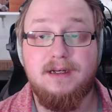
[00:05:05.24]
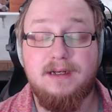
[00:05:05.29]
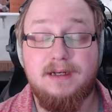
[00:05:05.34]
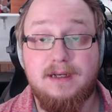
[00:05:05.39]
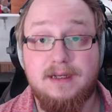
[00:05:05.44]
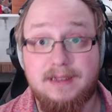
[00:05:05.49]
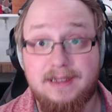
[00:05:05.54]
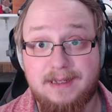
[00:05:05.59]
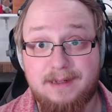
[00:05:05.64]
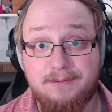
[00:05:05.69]

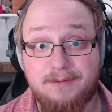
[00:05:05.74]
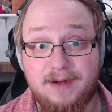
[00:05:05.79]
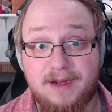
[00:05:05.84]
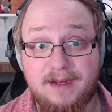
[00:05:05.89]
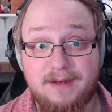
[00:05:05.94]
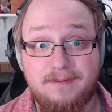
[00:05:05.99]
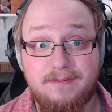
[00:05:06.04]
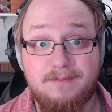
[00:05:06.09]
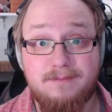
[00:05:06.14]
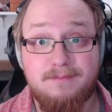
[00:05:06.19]

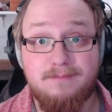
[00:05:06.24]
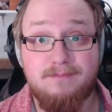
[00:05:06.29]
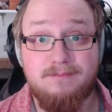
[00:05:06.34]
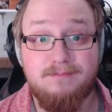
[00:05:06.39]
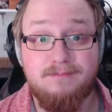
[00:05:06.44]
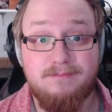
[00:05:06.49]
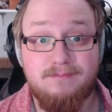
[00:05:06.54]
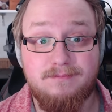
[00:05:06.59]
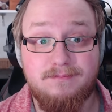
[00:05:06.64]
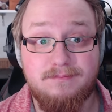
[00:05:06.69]
Alibre,
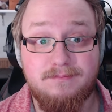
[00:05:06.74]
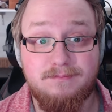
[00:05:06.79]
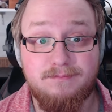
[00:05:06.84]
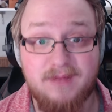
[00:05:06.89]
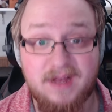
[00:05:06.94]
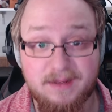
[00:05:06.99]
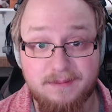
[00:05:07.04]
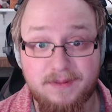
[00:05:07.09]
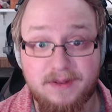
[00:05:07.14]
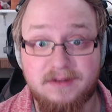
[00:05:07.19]

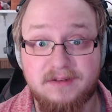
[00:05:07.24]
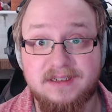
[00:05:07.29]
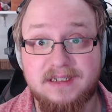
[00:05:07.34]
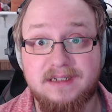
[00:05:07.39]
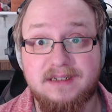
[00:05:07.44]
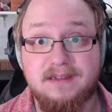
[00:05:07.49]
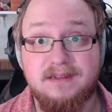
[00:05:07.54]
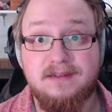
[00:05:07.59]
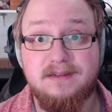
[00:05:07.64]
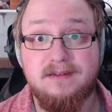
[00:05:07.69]

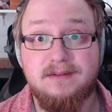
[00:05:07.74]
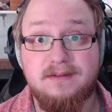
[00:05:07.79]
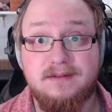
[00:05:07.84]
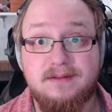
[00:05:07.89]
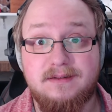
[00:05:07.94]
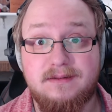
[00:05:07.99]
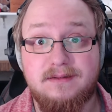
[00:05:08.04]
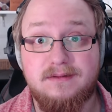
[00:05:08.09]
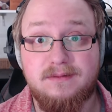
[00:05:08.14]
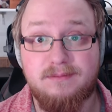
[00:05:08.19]
MakeMusic,
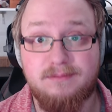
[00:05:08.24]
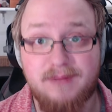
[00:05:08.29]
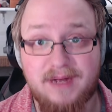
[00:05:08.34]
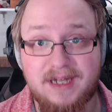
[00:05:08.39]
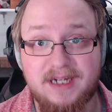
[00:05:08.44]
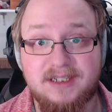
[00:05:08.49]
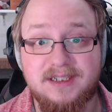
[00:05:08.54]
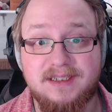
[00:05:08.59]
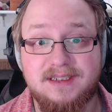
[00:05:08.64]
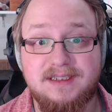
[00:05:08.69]

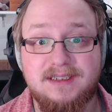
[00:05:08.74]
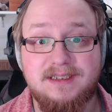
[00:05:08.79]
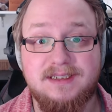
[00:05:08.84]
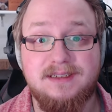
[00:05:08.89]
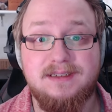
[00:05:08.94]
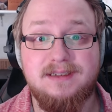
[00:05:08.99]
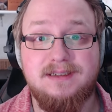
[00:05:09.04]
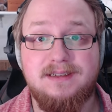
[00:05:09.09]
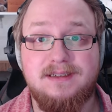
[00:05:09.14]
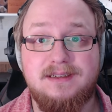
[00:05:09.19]
Magix,
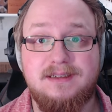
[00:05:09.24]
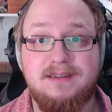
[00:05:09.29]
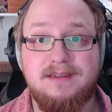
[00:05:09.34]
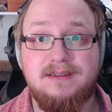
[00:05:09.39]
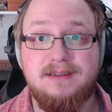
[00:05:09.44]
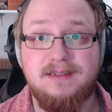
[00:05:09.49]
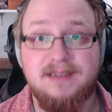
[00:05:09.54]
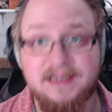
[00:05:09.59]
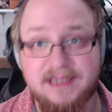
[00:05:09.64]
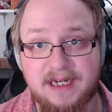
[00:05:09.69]

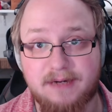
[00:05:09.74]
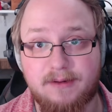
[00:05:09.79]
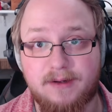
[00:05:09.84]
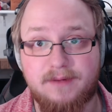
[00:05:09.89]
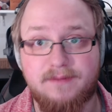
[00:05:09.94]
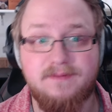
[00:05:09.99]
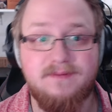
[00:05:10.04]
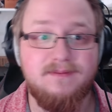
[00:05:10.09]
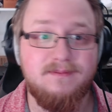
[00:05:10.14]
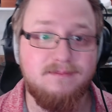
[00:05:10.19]

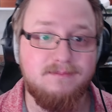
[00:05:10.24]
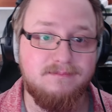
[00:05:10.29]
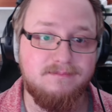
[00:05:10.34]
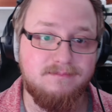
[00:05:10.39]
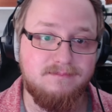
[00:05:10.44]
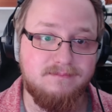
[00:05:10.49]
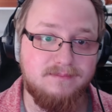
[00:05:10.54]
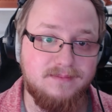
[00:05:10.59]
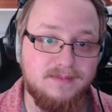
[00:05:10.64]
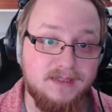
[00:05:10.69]
Serif.
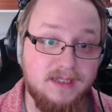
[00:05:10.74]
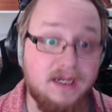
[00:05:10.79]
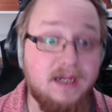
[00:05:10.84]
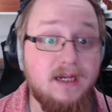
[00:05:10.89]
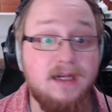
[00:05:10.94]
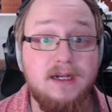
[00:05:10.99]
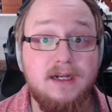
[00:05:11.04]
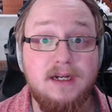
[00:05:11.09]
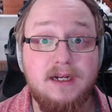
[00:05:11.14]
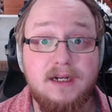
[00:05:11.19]

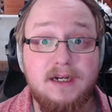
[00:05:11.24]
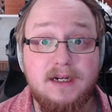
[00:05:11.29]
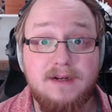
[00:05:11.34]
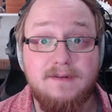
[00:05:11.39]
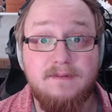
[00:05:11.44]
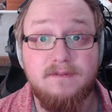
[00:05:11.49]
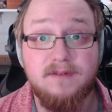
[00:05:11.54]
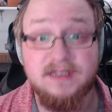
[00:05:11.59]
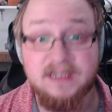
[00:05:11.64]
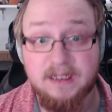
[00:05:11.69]

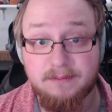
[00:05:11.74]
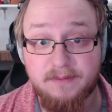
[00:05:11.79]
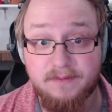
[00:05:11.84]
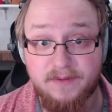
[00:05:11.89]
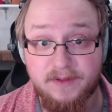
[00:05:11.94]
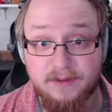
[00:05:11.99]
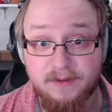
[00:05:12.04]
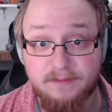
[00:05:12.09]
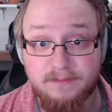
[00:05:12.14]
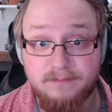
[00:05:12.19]
For some
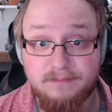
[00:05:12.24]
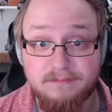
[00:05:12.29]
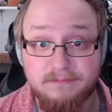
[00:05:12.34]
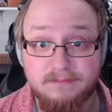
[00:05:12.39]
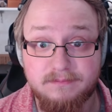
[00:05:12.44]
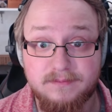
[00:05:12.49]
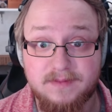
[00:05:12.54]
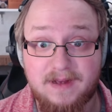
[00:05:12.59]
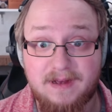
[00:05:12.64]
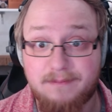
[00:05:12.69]
of you,
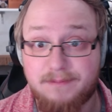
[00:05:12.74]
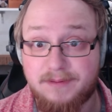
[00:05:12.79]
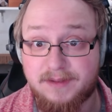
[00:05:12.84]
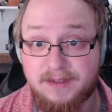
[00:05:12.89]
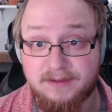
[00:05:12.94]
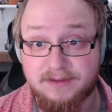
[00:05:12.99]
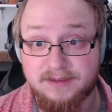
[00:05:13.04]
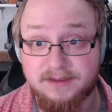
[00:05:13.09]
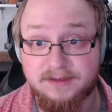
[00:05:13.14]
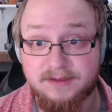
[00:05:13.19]
I've been
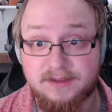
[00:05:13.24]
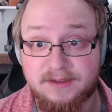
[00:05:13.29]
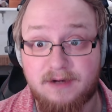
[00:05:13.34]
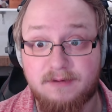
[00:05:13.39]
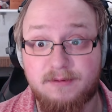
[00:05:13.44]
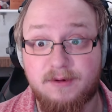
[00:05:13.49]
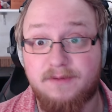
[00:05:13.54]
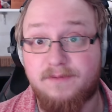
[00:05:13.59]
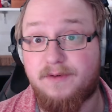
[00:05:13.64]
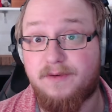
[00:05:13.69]
using the
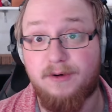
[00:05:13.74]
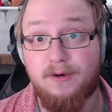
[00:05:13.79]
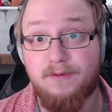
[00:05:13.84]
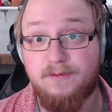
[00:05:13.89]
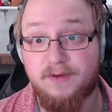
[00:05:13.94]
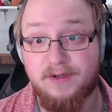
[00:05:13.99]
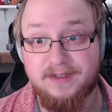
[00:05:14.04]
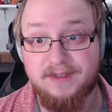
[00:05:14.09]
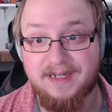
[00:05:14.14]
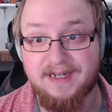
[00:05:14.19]
software for
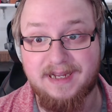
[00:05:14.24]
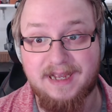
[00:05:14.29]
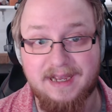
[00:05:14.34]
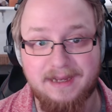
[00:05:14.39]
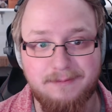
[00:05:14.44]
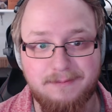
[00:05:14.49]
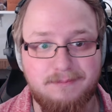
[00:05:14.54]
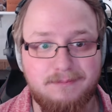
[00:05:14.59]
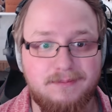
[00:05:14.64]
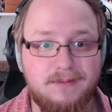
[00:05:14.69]
over a
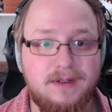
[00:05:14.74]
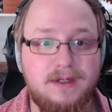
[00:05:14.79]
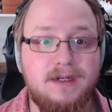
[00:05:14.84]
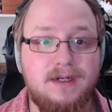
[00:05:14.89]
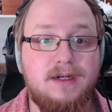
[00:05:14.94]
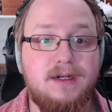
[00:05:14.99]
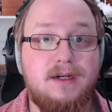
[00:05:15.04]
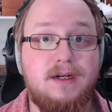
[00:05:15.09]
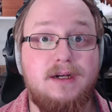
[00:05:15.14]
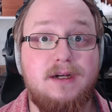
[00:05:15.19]
decade.
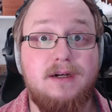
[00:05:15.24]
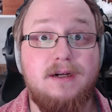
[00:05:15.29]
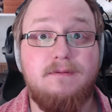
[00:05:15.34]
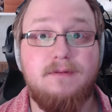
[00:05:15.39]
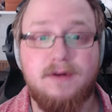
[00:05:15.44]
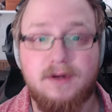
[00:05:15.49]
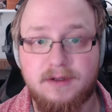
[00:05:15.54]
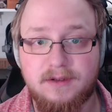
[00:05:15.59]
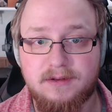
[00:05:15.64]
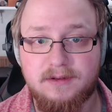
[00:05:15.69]

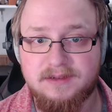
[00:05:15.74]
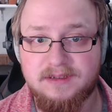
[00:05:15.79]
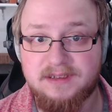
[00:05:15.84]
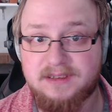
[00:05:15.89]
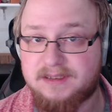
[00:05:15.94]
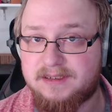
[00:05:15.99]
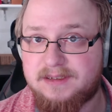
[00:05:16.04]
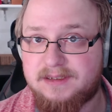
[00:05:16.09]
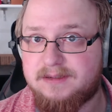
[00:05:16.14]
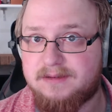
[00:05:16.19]
For
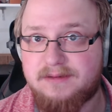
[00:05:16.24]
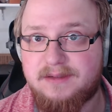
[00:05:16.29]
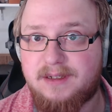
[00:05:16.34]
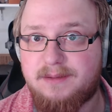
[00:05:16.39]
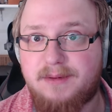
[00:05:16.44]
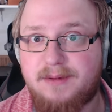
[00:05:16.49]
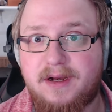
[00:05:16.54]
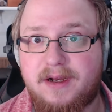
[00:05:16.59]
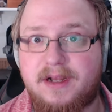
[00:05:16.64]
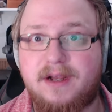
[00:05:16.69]
others, only
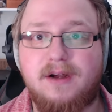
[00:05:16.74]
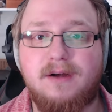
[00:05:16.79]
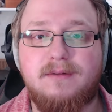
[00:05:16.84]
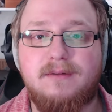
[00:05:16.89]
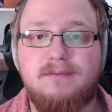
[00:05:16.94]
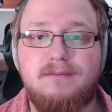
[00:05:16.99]
about a year.